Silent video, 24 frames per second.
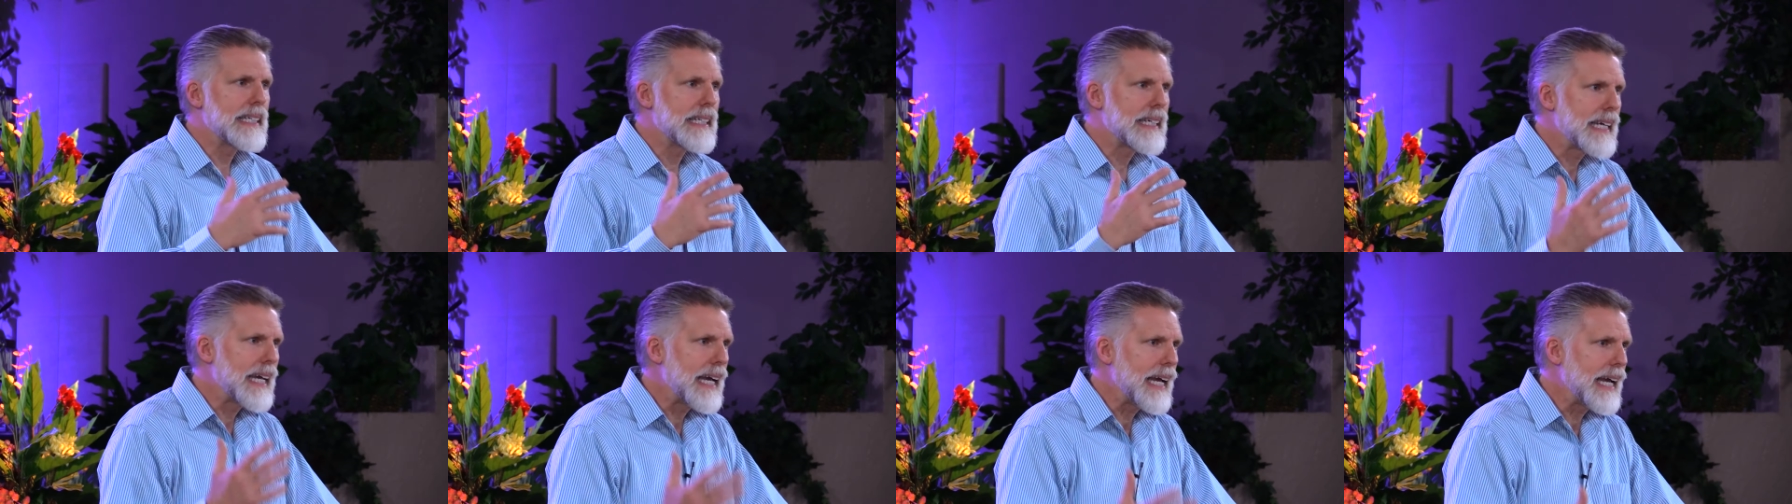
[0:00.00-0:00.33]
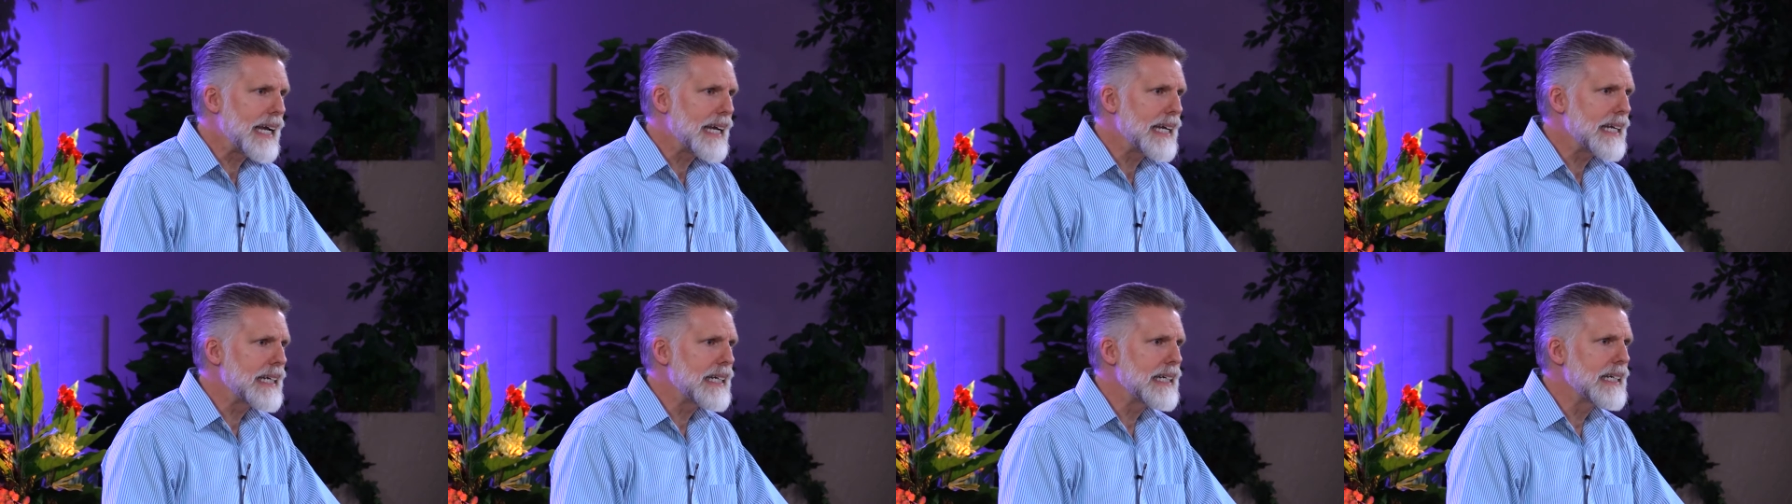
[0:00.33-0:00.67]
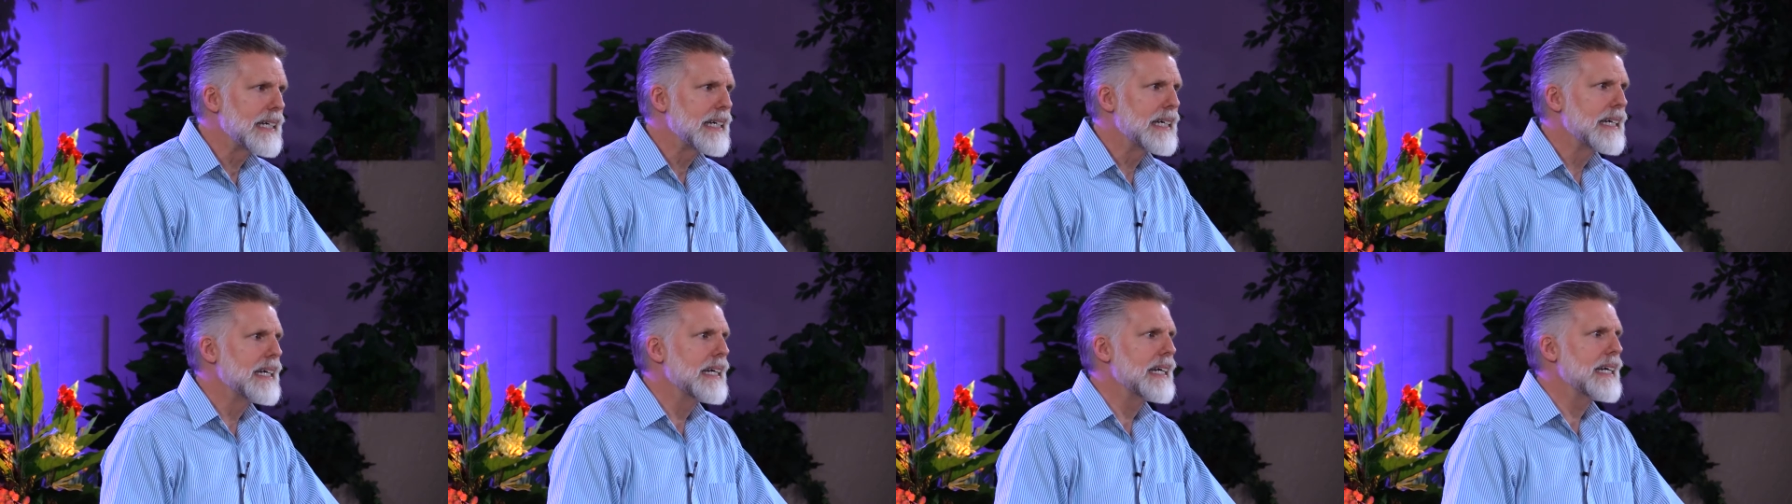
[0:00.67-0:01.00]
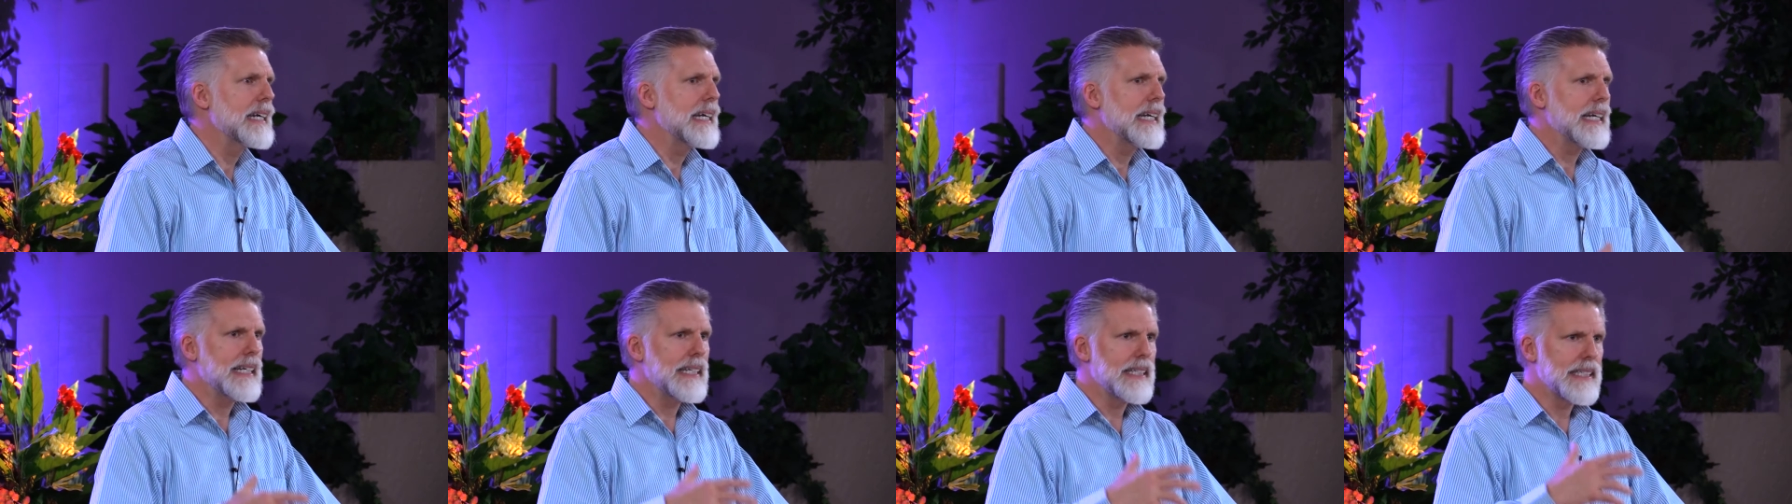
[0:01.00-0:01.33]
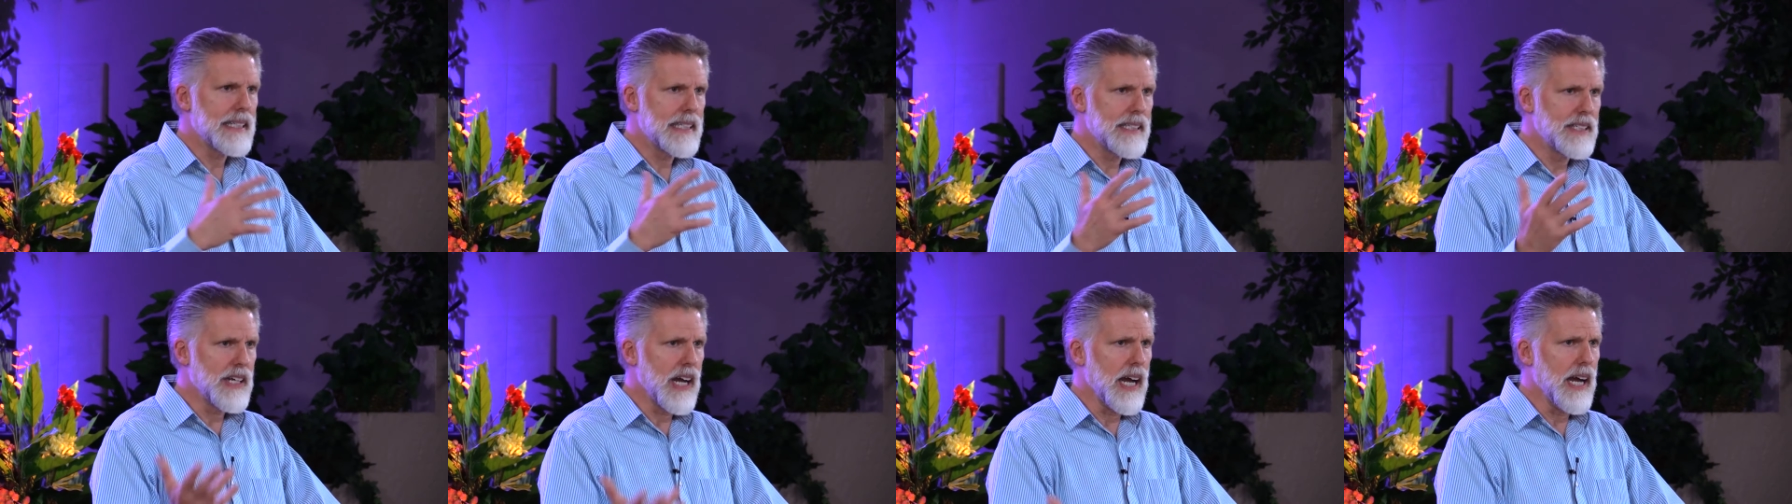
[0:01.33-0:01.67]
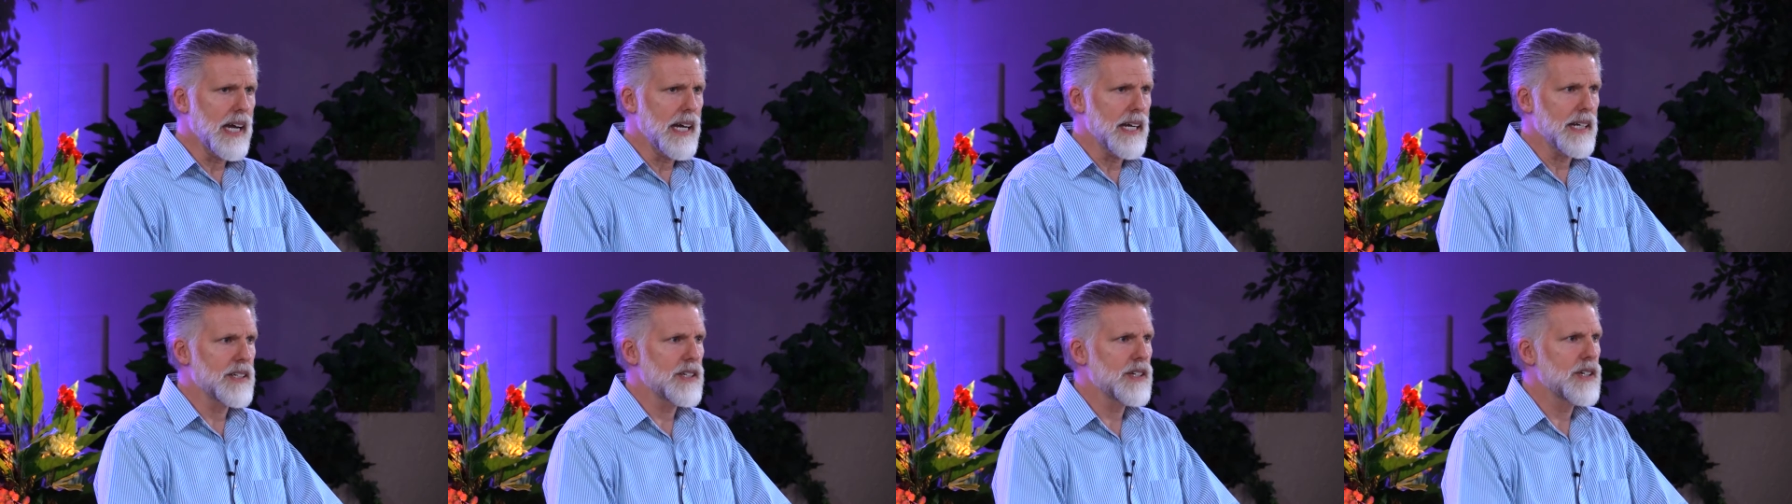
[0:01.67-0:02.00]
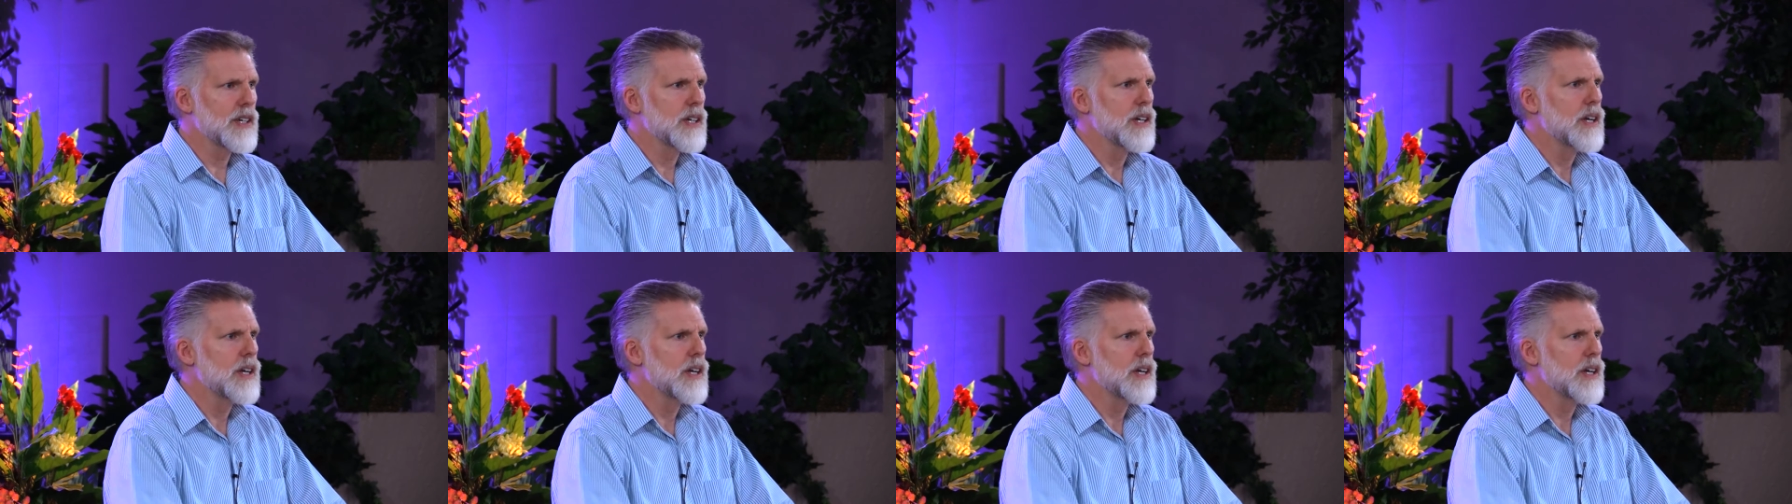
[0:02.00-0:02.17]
king, he's the judge.